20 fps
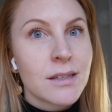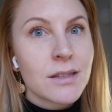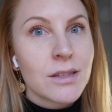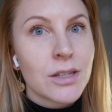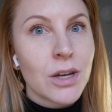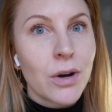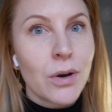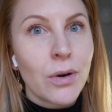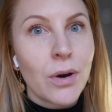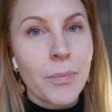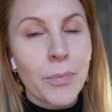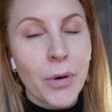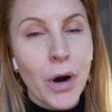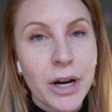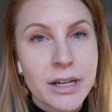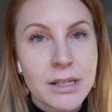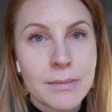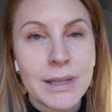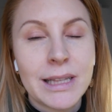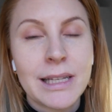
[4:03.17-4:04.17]
So
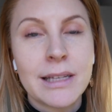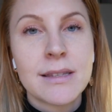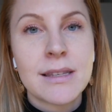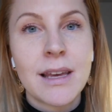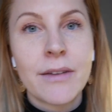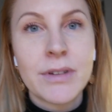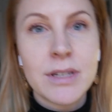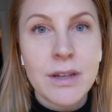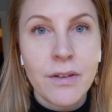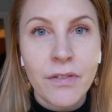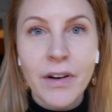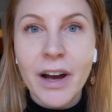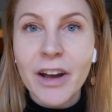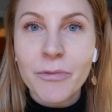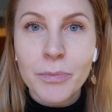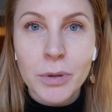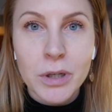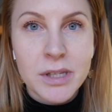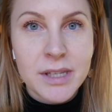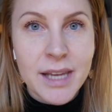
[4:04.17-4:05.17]
approximately
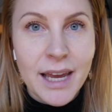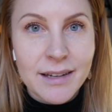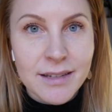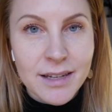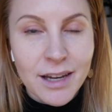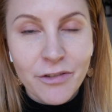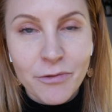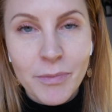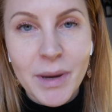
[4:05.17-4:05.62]
75% of